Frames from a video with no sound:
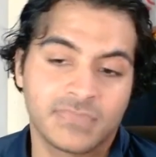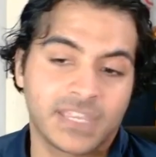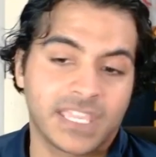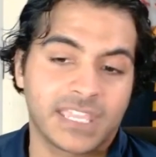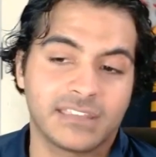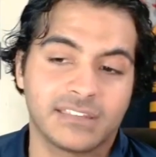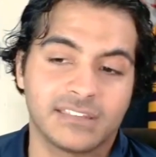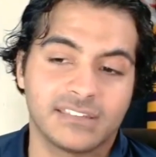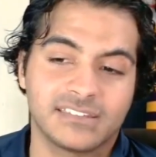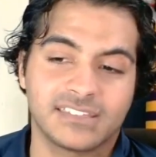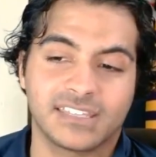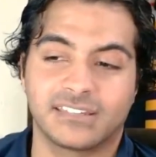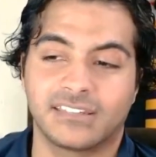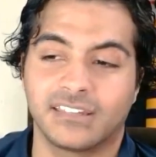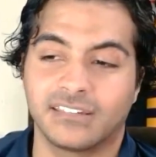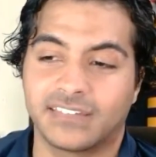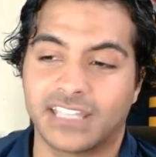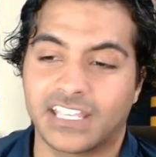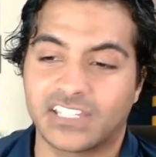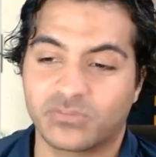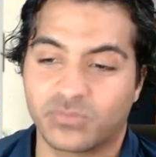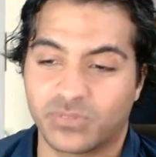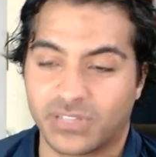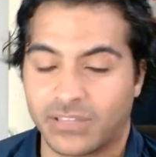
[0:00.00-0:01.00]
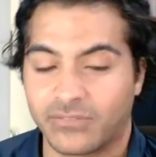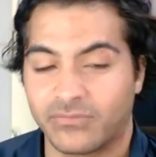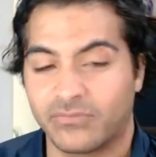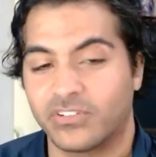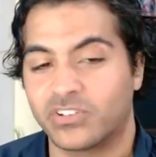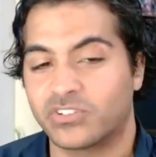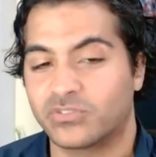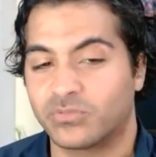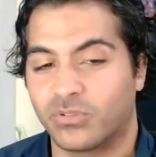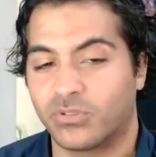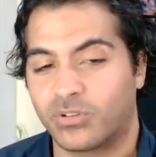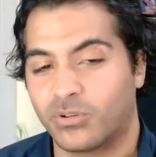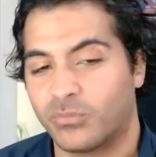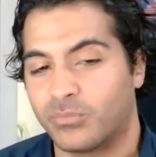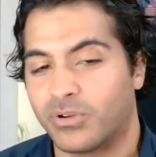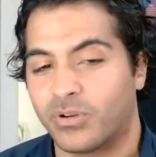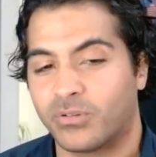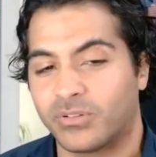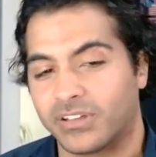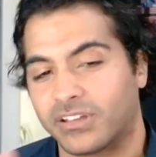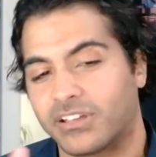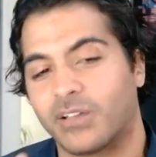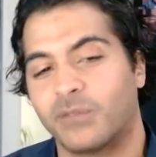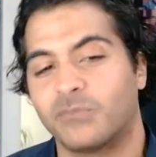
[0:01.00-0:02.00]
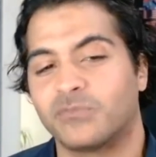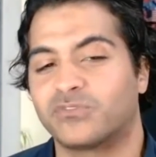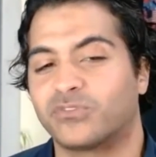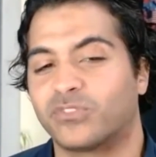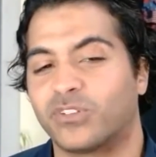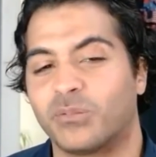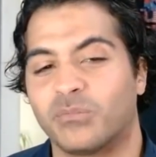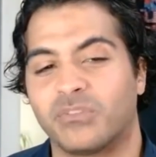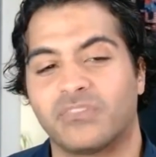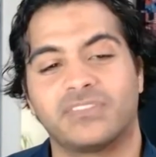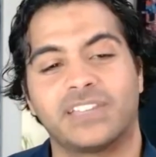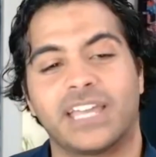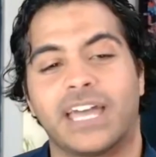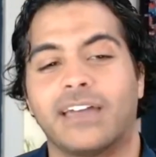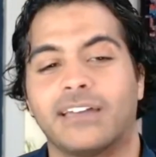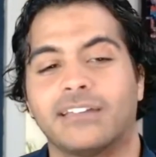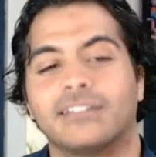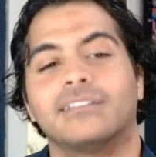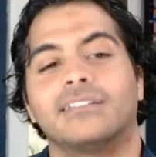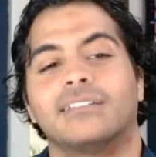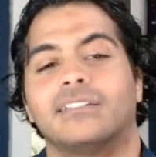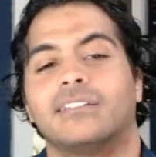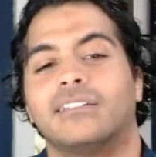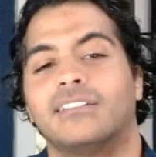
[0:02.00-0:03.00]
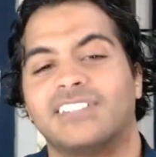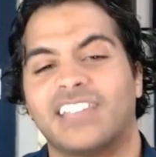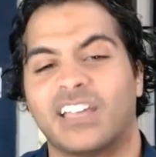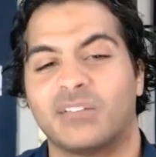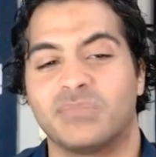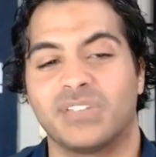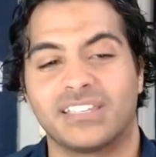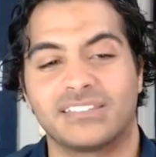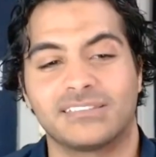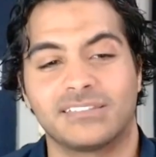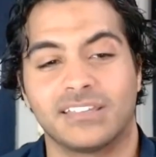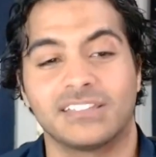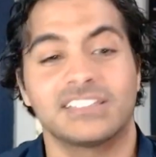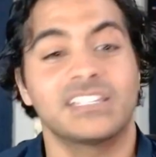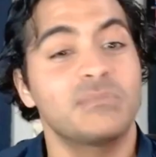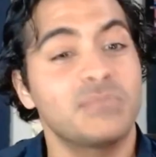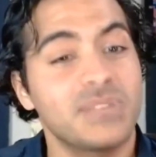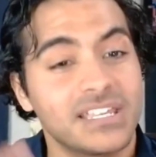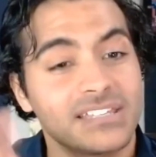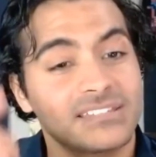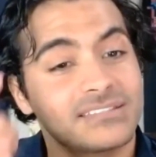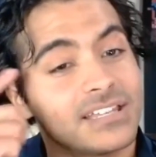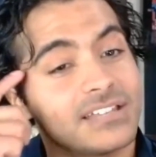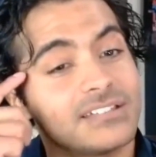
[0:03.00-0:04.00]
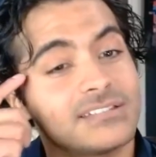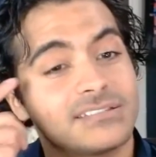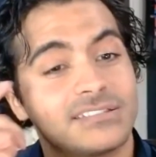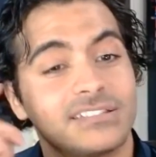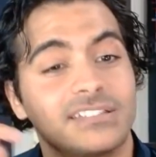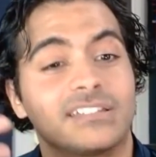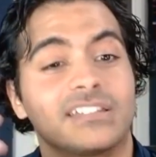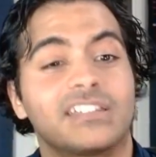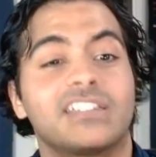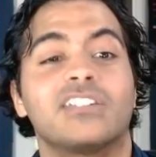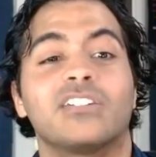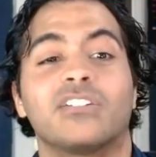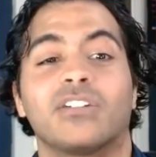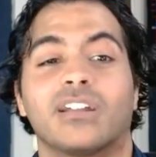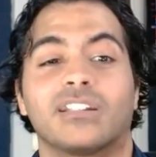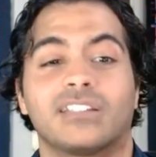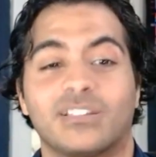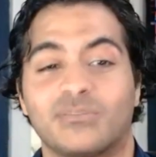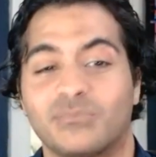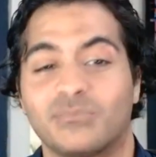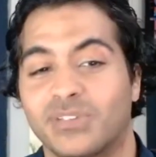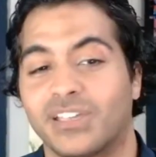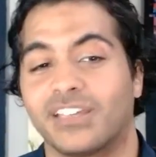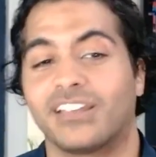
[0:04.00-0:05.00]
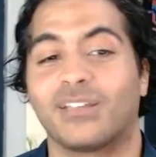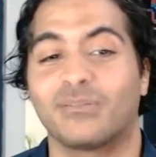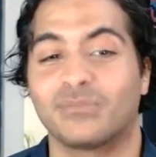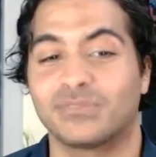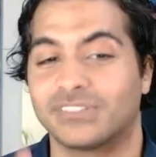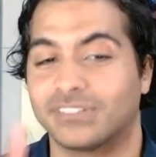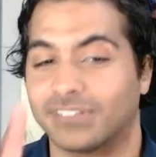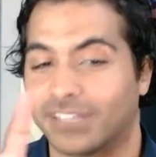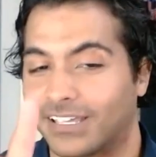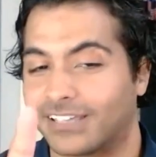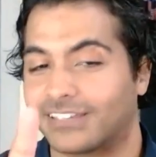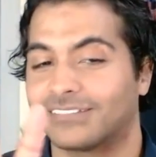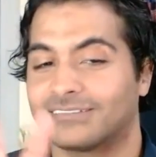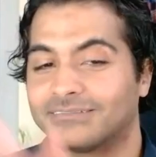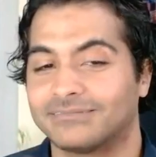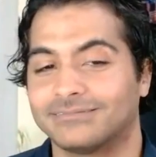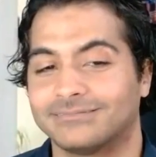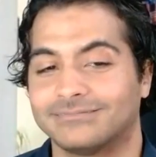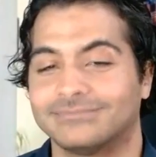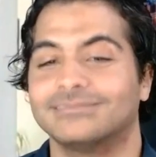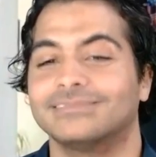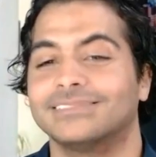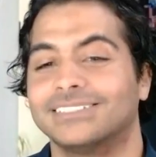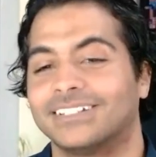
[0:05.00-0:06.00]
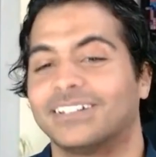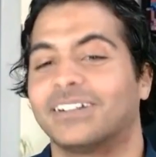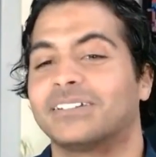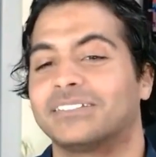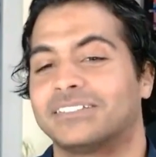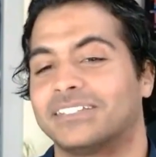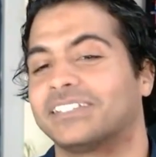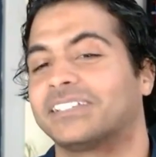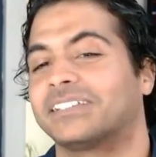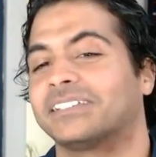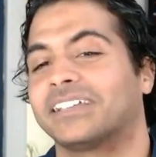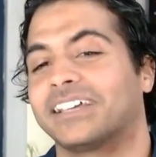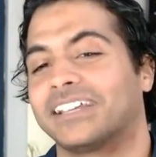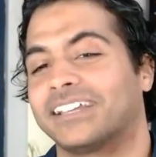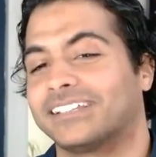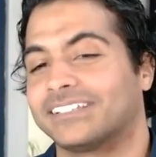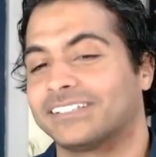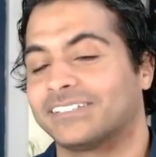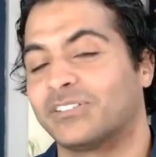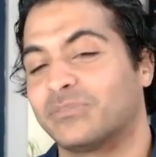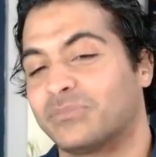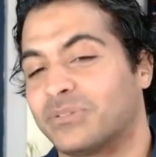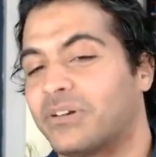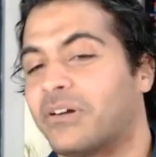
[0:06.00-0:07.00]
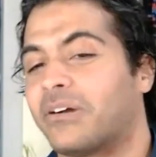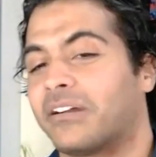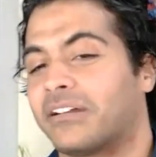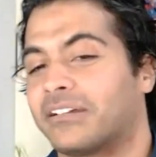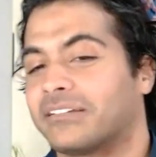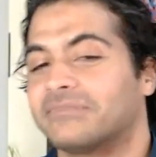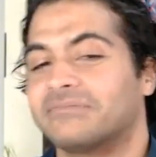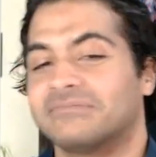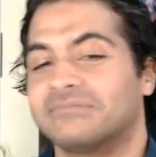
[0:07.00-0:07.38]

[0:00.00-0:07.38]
And I think that's where that visual component comes from, if that makes sense. It makes sense in here. I think being able to like articulate it is a little bit hard.